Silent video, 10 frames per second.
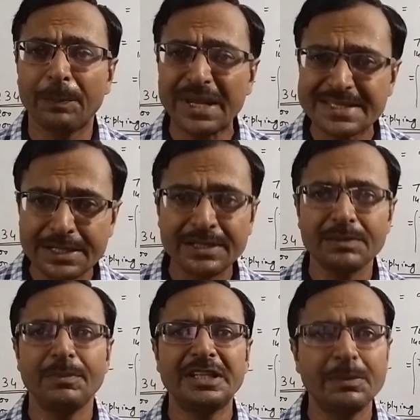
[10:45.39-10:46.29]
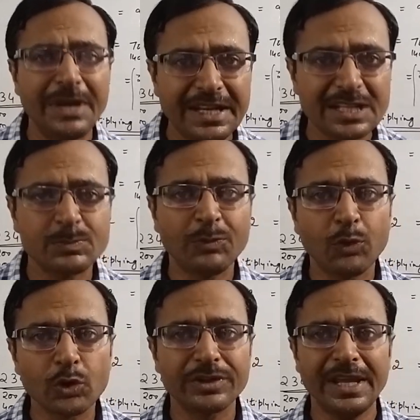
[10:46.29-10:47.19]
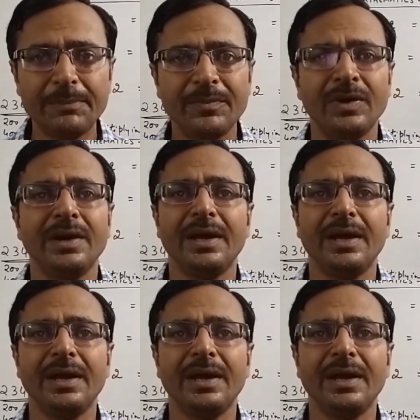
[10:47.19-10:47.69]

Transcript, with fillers: present mathematics before them